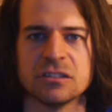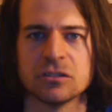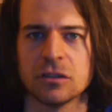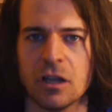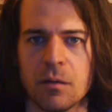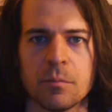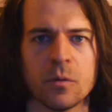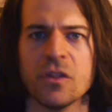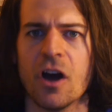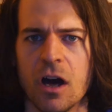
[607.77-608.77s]
slump,
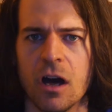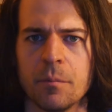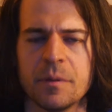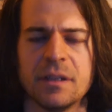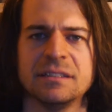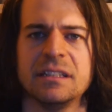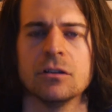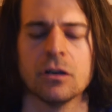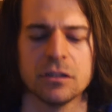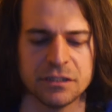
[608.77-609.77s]
or the hump, as he
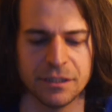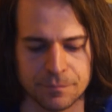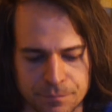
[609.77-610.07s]
calls it,